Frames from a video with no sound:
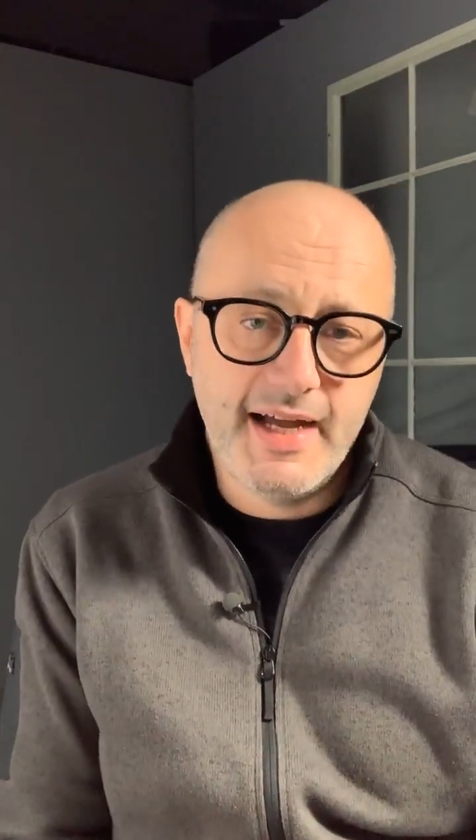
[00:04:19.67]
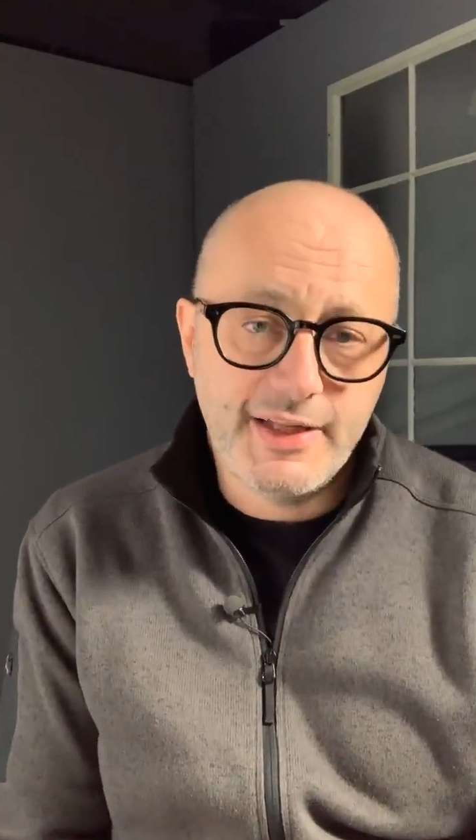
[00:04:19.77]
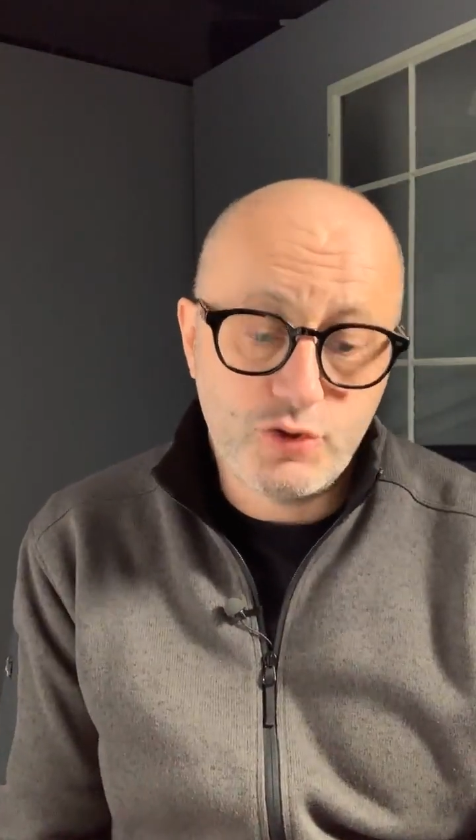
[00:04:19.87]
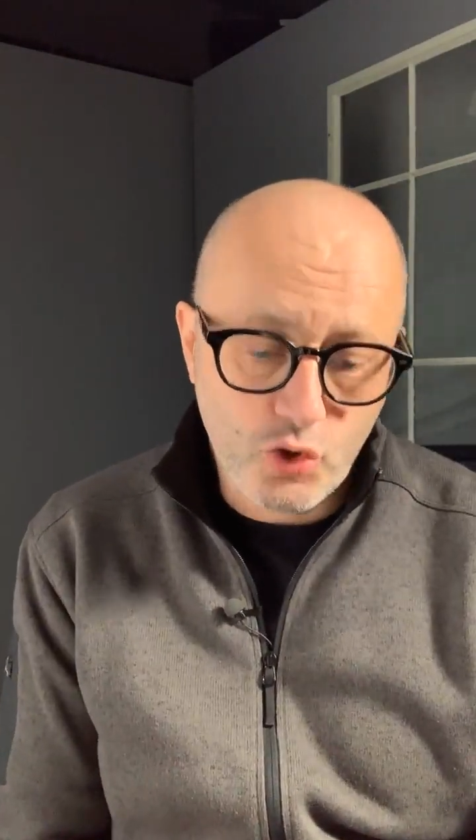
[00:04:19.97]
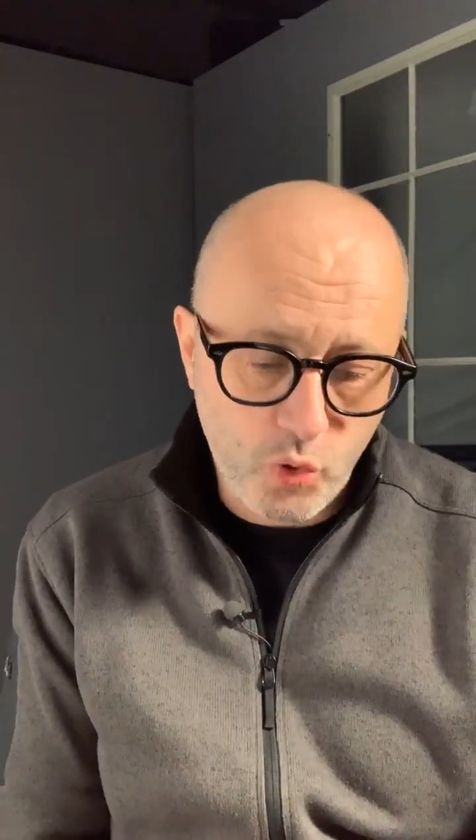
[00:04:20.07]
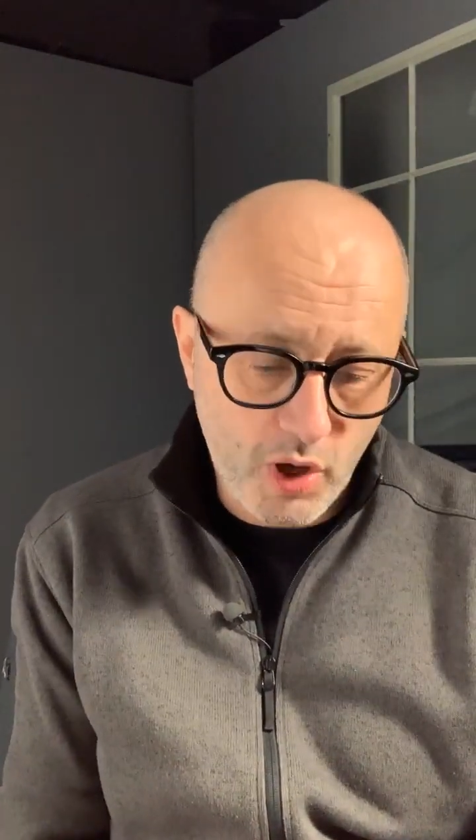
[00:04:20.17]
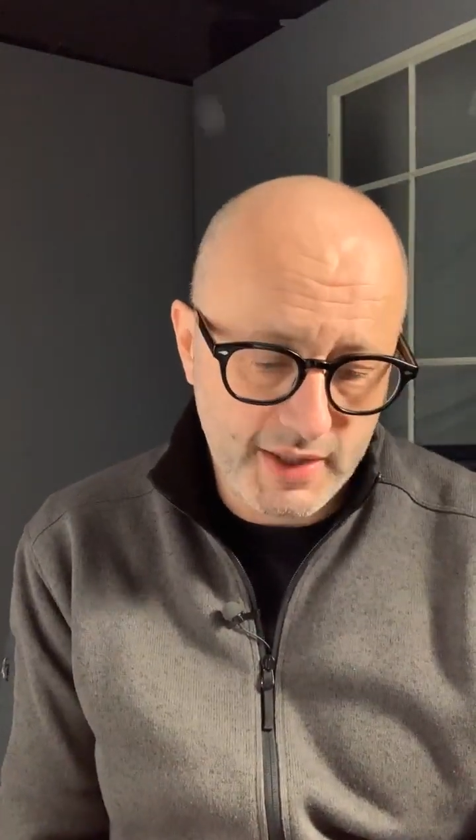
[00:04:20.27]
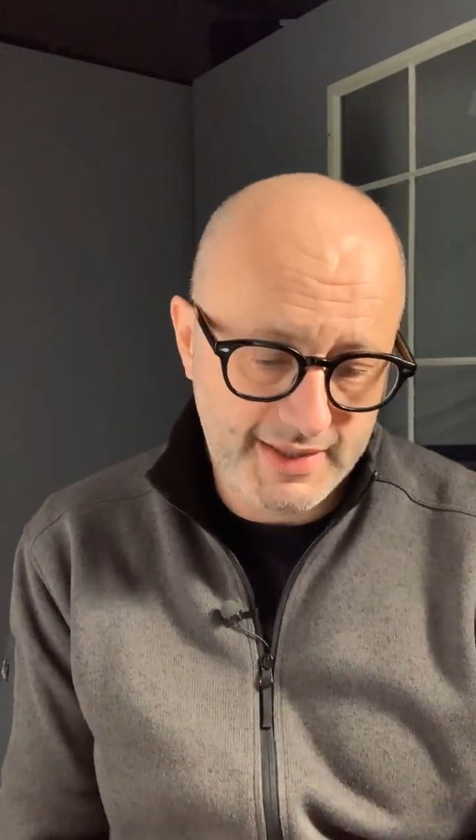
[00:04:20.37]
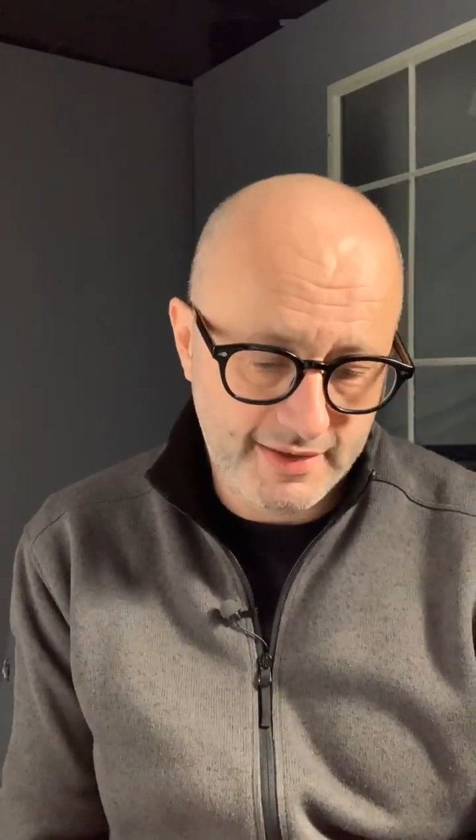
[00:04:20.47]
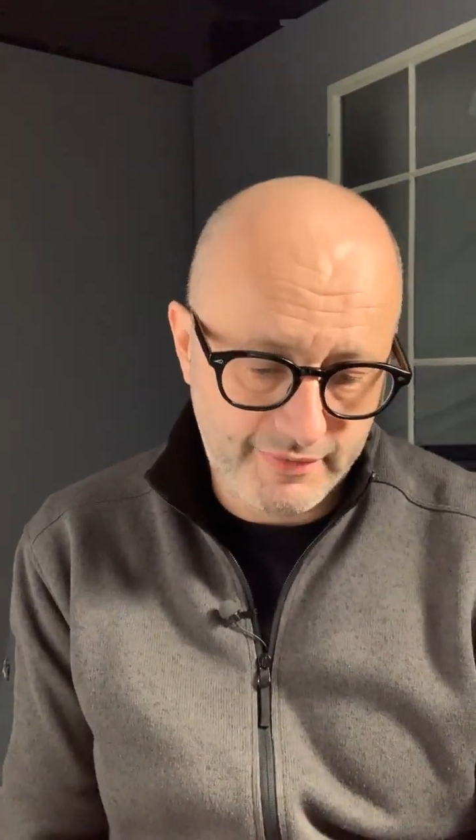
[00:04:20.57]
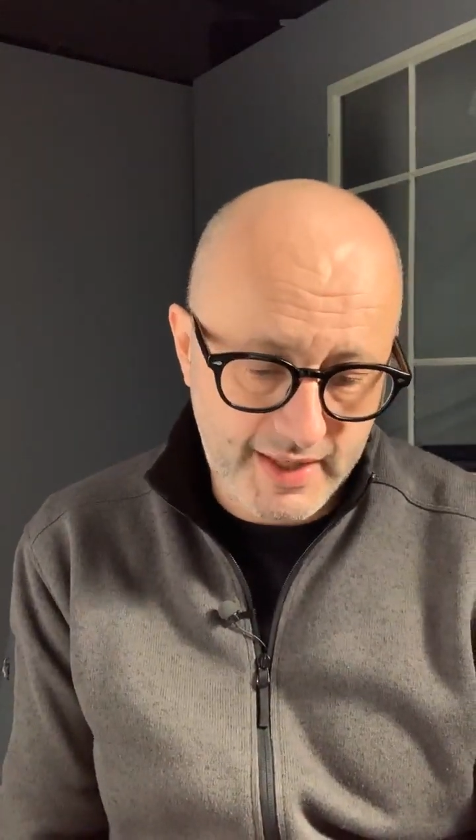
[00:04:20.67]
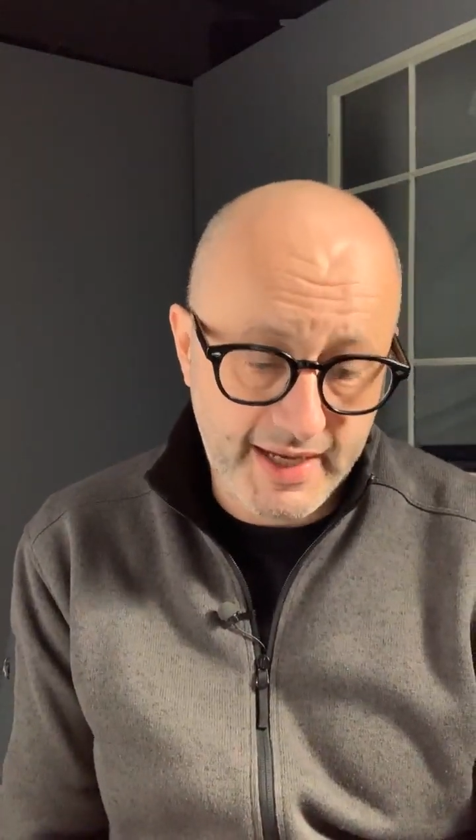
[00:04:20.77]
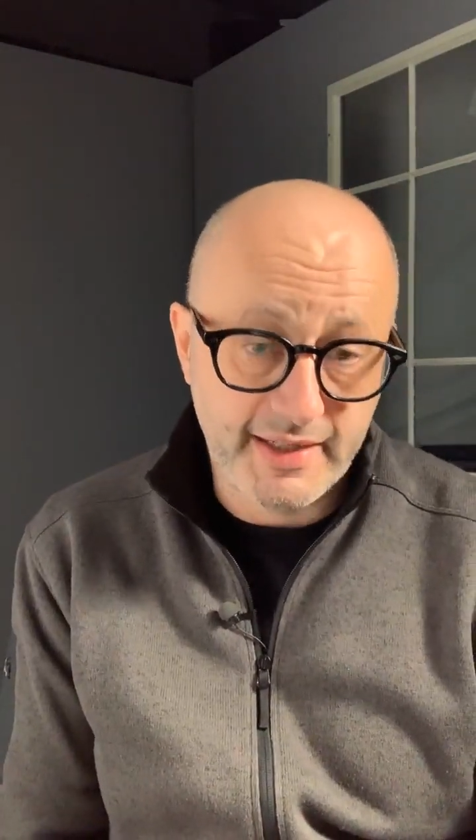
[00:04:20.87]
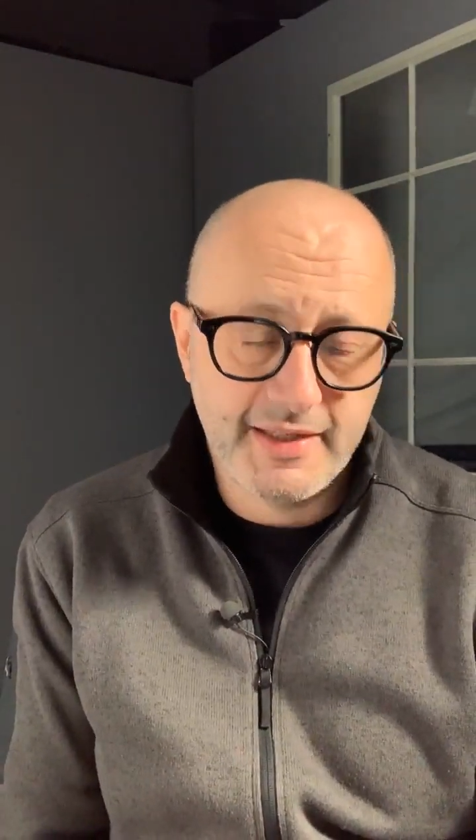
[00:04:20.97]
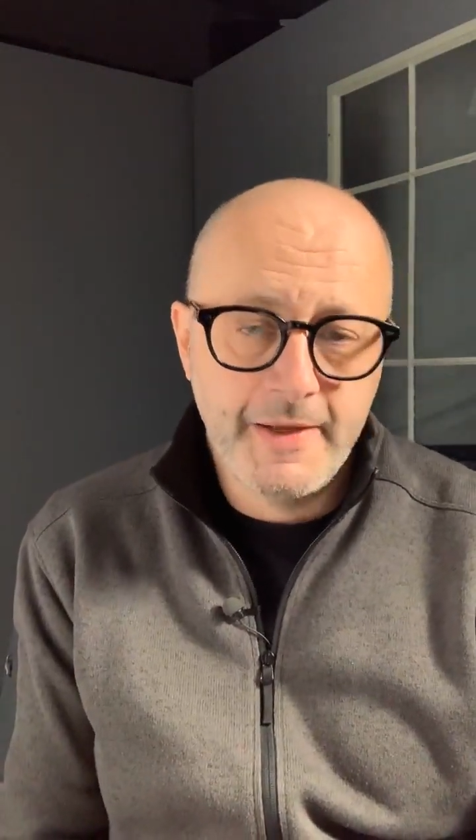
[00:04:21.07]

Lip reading: to quality of light.